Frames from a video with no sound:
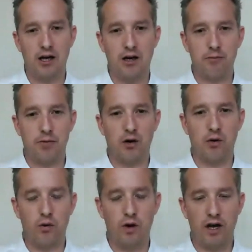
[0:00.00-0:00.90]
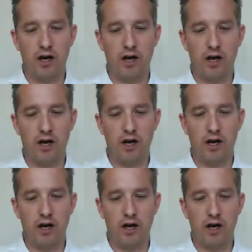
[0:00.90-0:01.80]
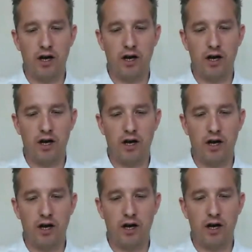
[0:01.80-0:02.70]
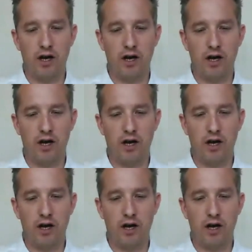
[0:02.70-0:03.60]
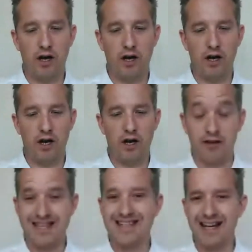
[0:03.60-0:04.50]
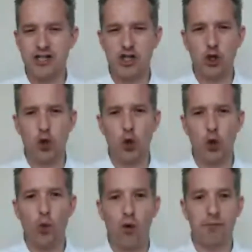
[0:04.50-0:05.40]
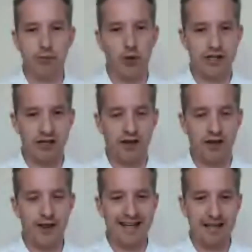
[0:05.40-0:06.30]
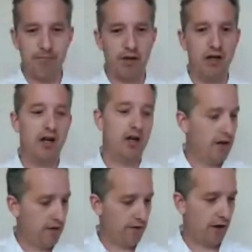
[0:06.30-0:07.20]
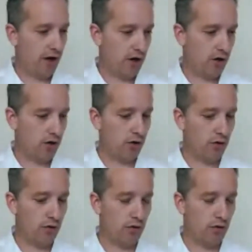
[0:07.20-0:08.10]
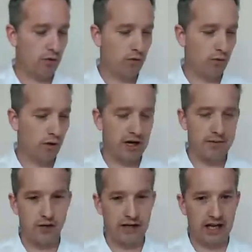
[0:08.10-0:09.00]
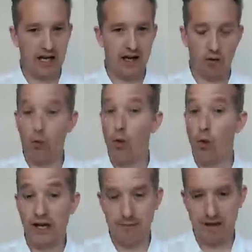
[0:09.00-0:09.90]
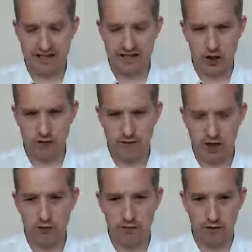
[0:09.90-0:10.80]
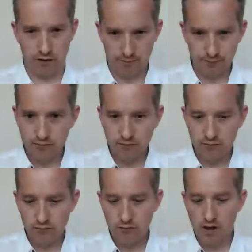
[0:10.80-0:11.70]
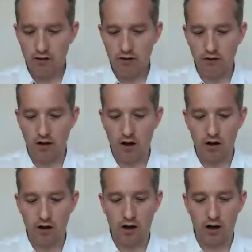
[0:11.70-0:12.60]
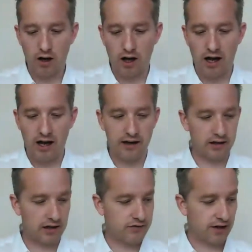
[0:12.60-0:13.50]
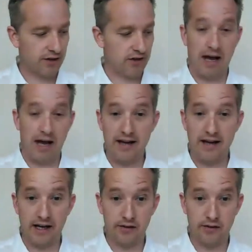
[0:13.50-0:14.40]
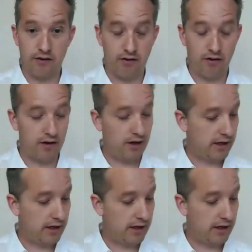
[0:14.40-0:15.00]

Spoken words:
but in a 15-minute session, try to keep it concise and stick to your one-pointed theme. So what I'm doing here is a walking meditation for golfers. So and I've done some handouts